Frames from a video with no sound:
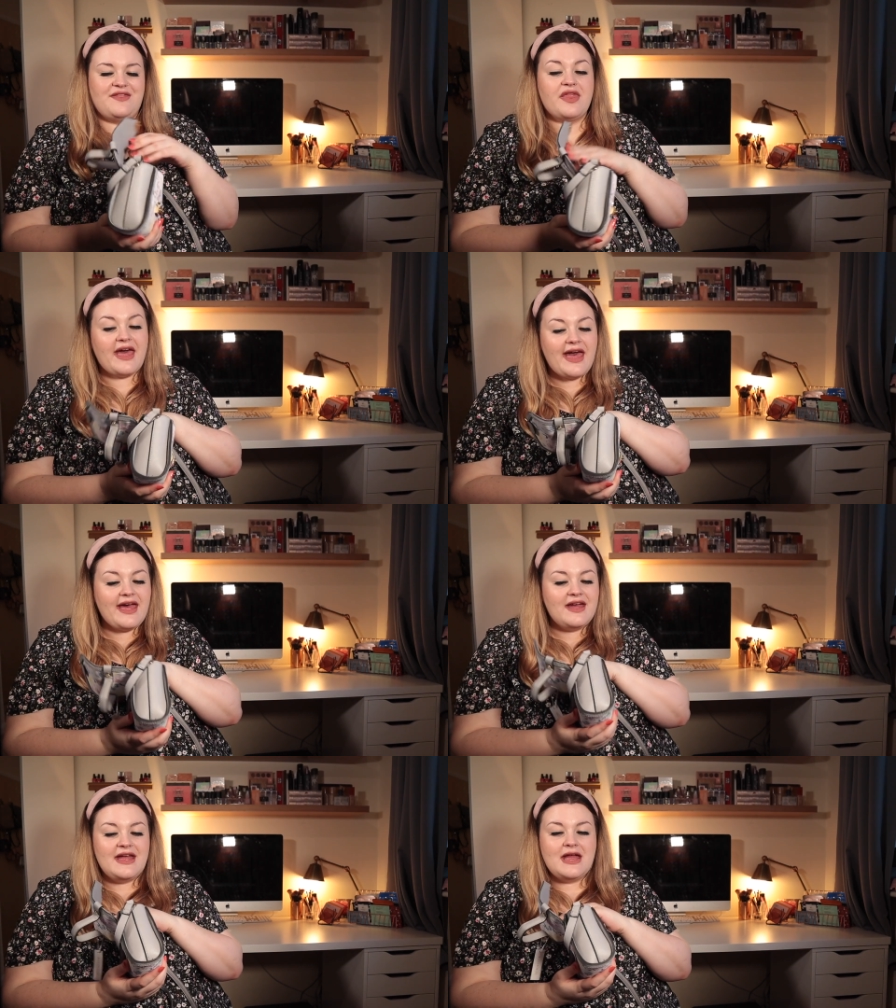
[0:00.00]
in
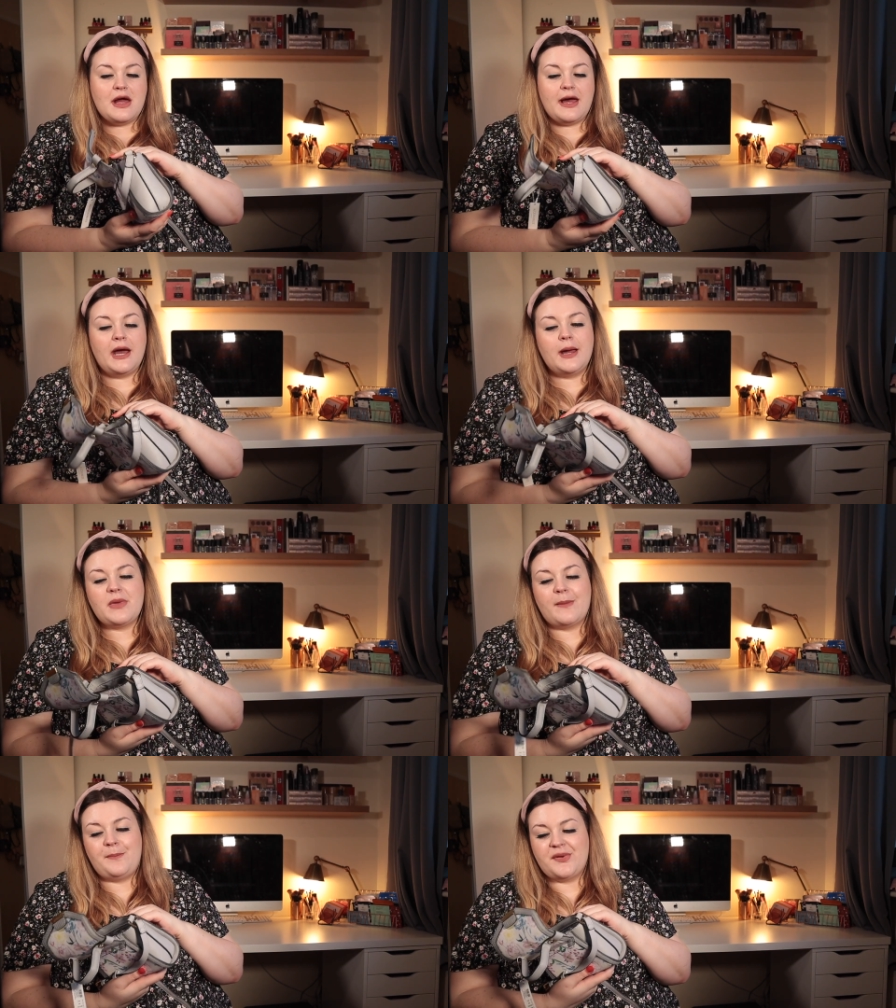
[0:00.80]
there.
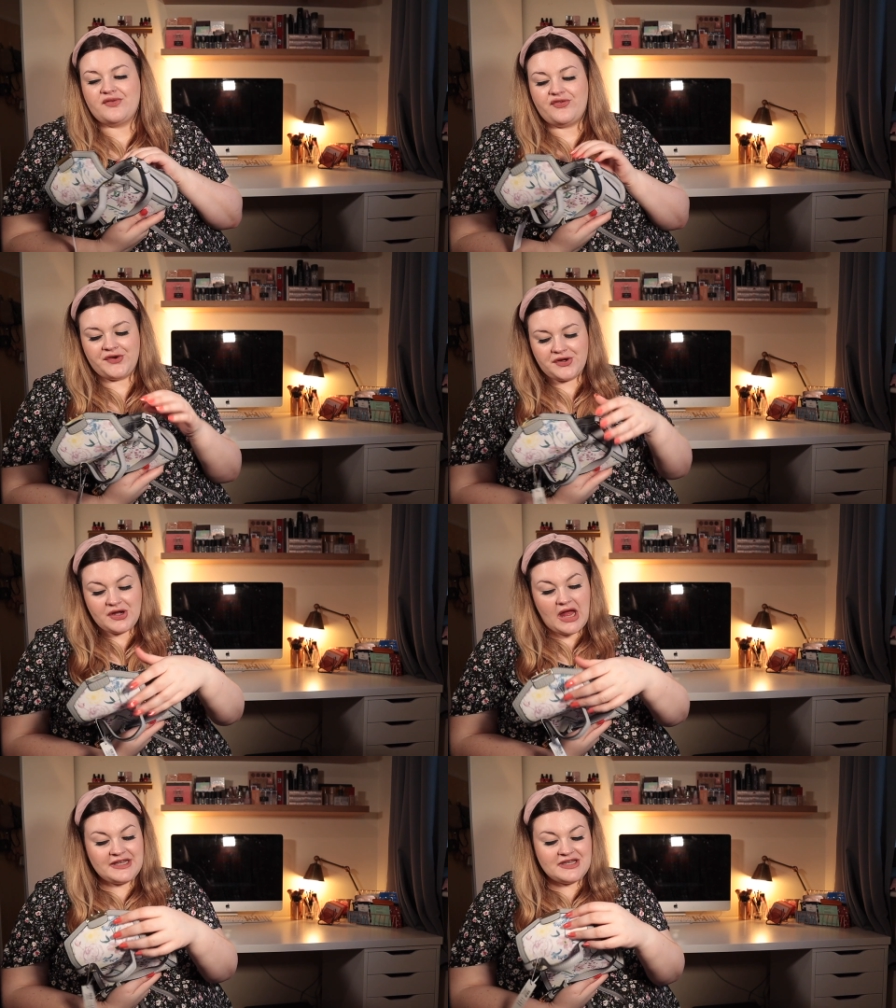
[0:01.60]
Um, but
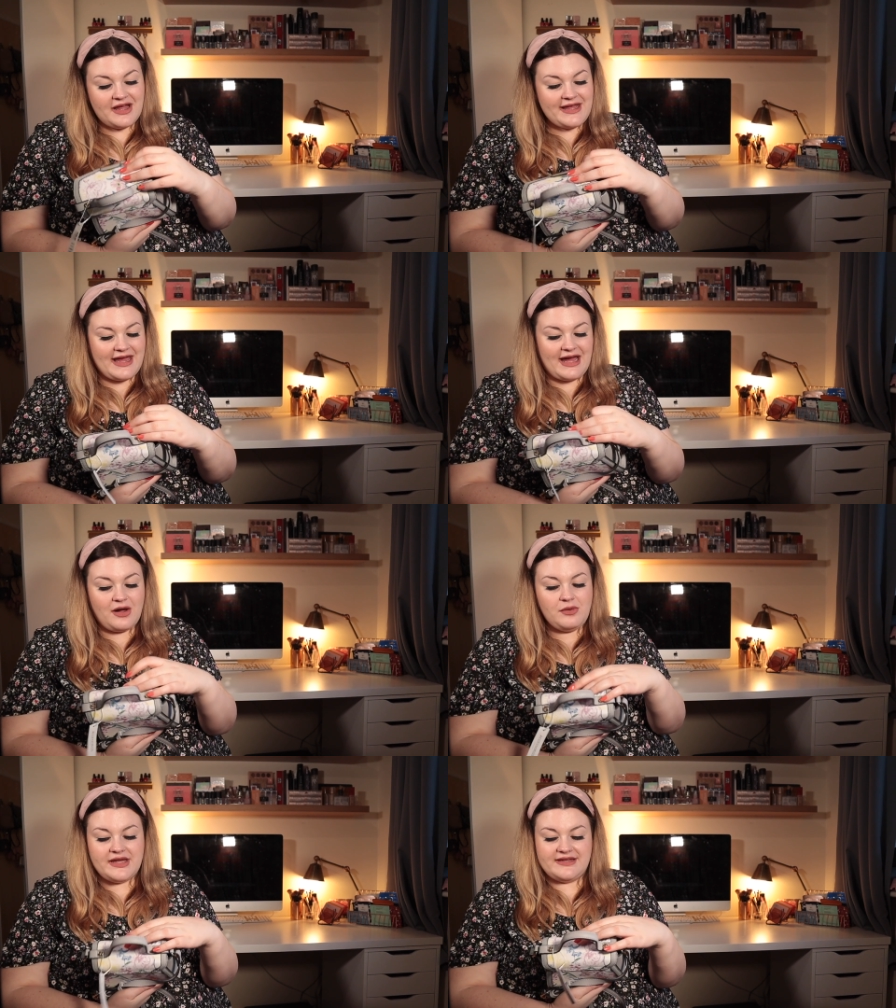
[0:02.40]
for a night
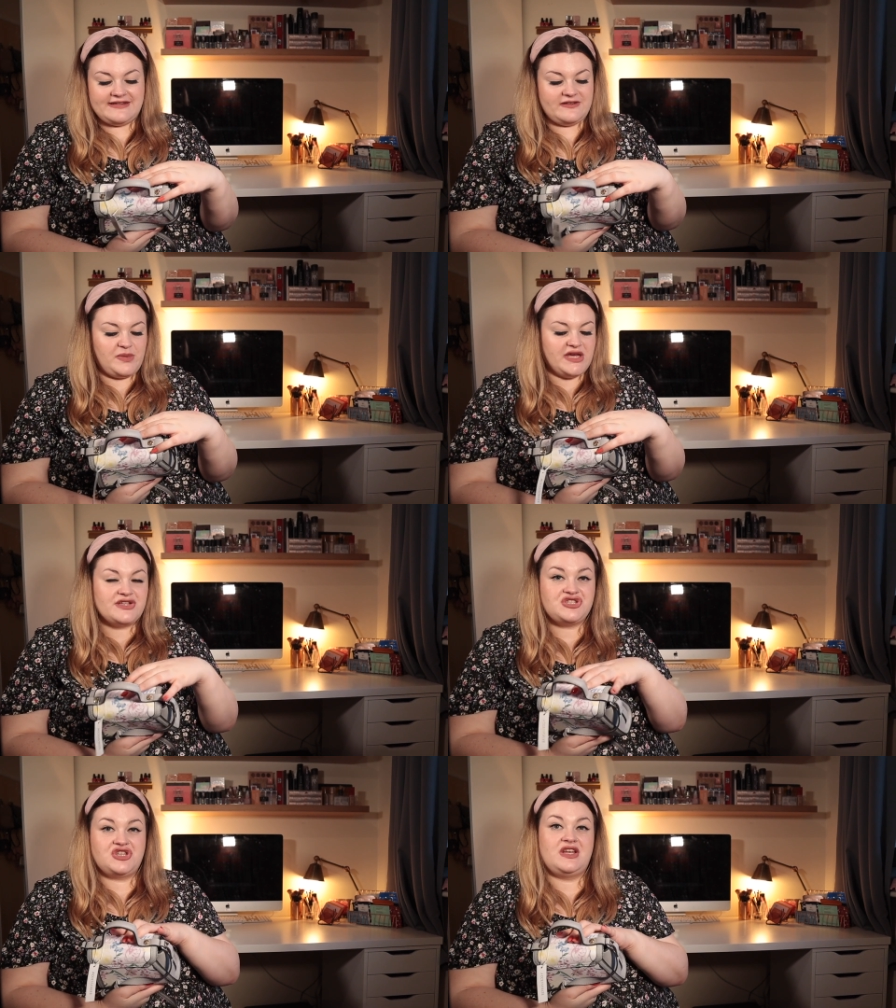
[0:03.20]
out, it's as big
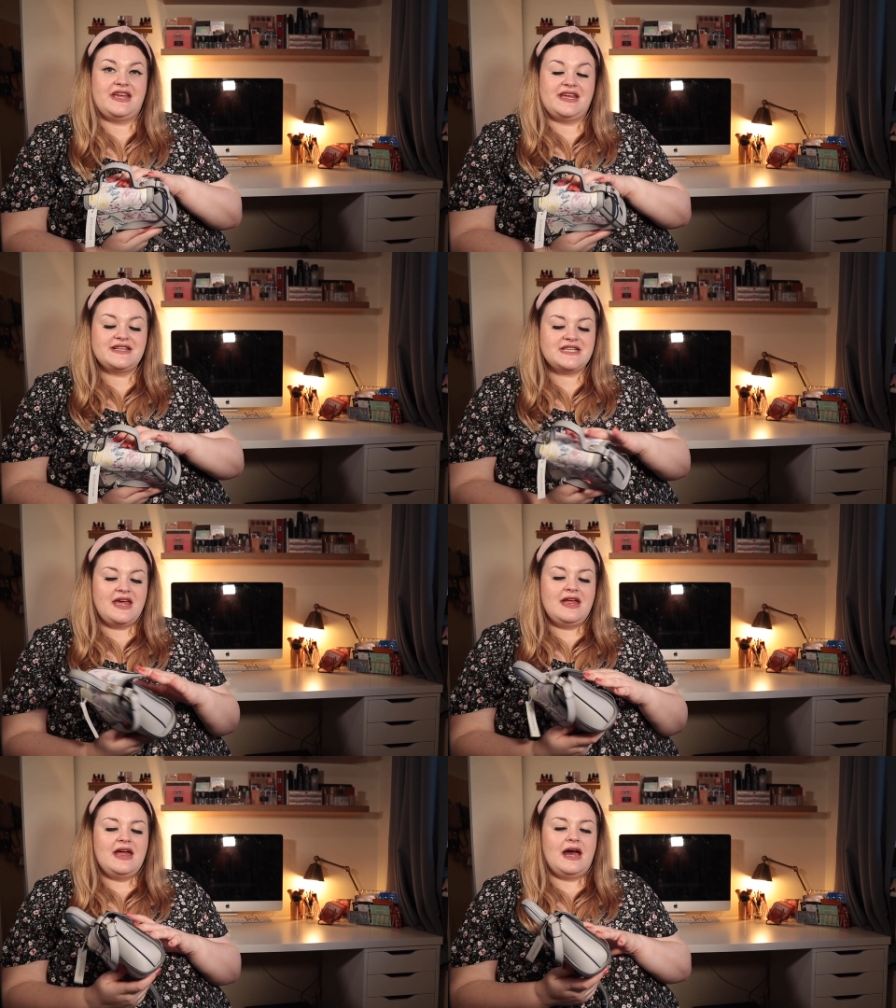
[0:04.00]
as you need.
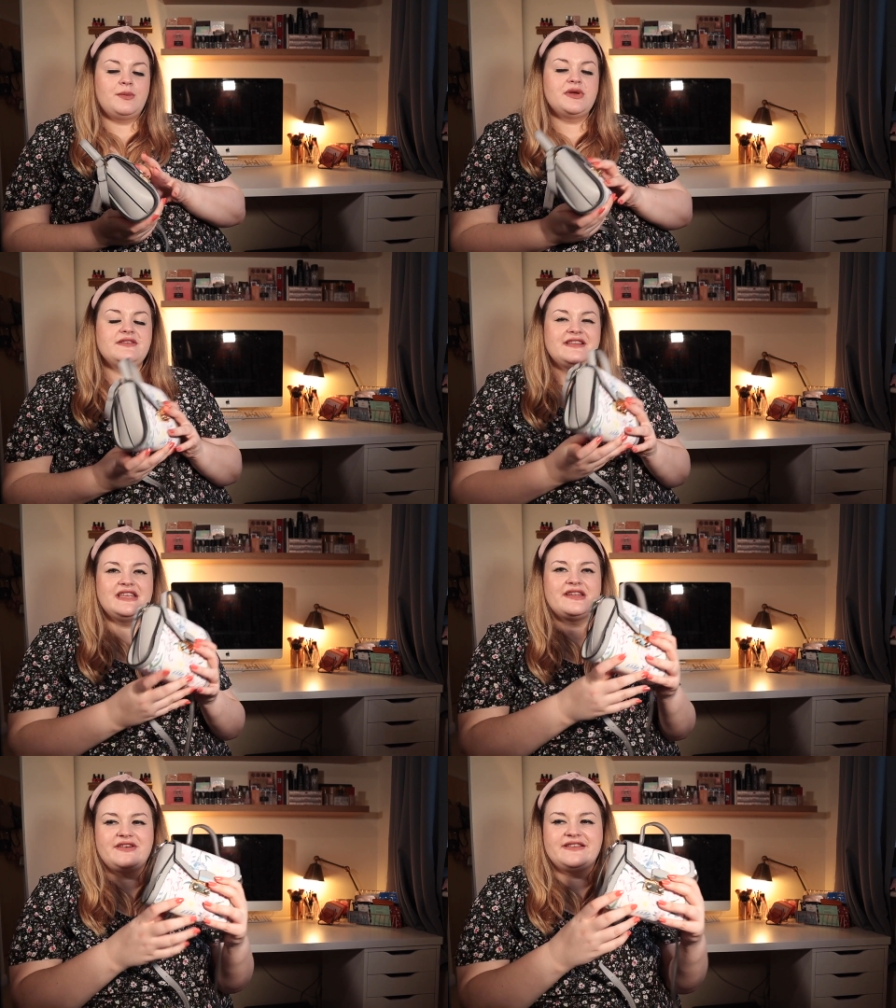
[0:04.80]
I will
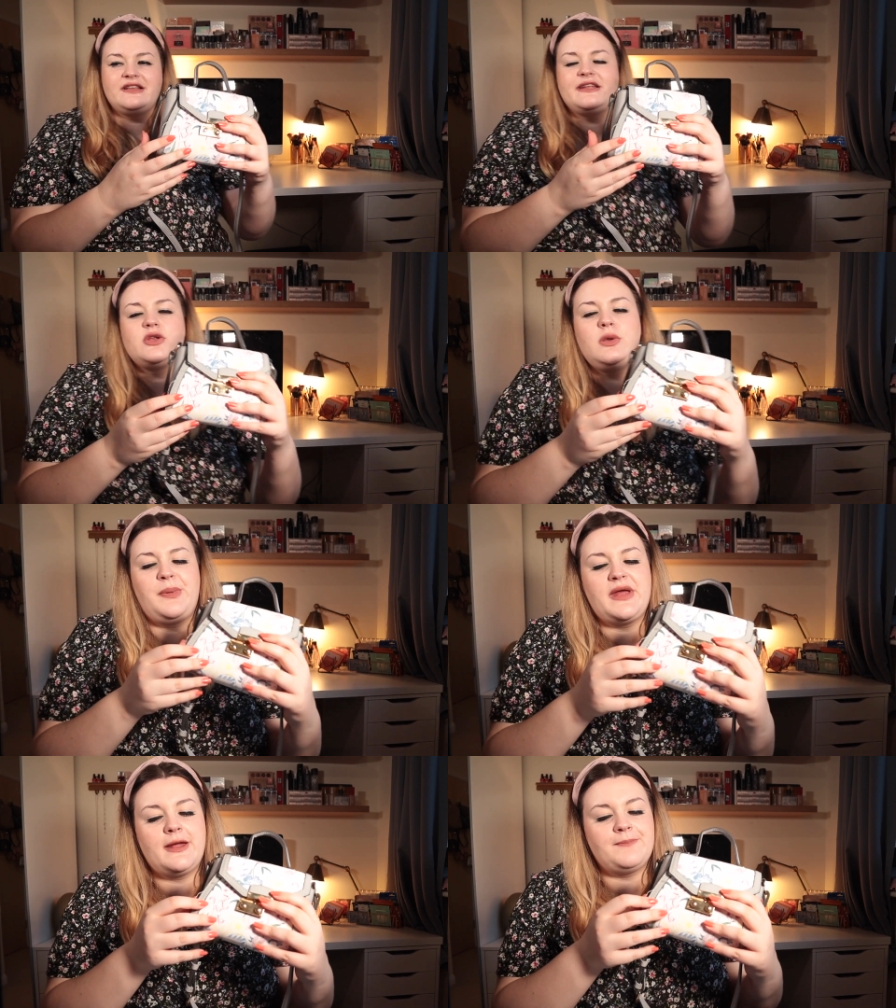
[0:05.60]
say there is a little
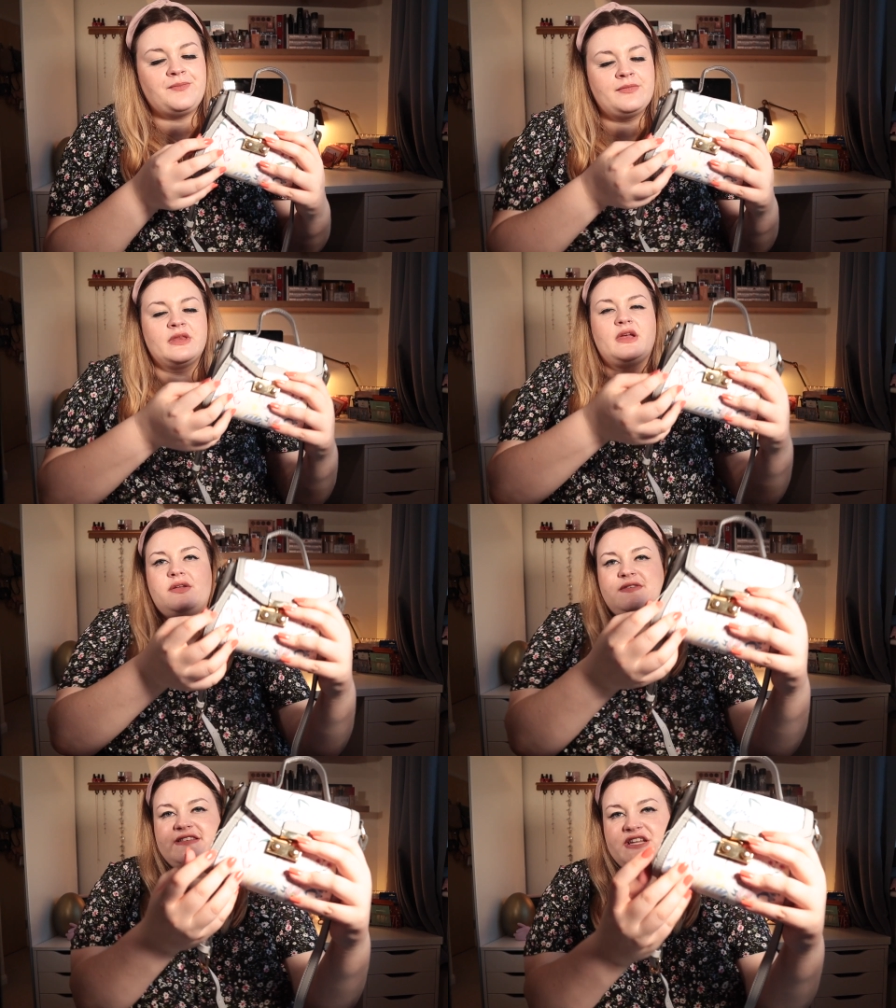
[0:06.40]
bit
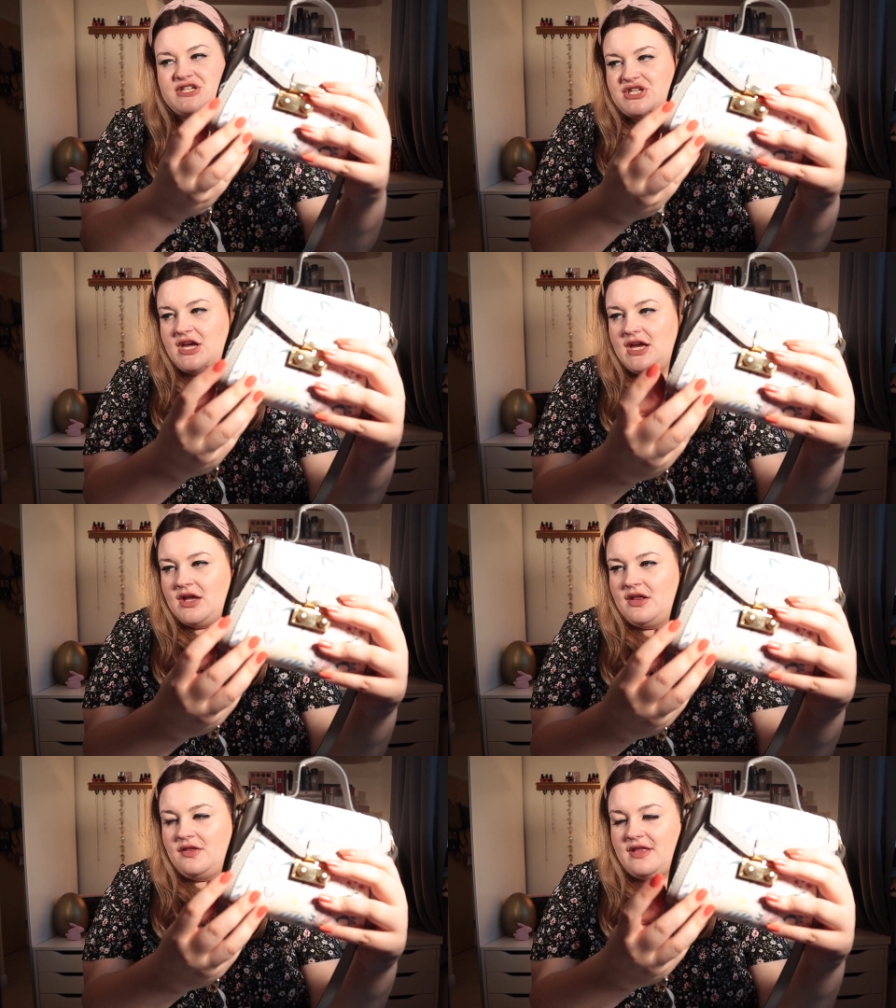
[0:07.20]
of
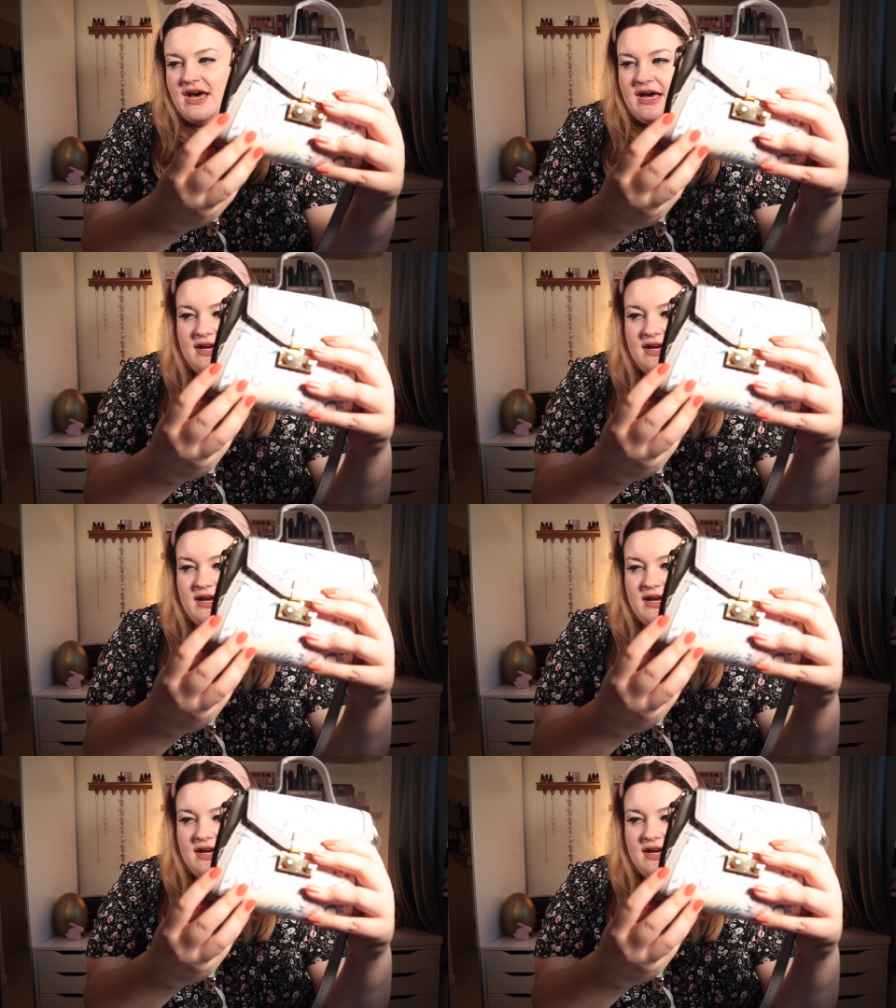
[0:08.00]
stitching that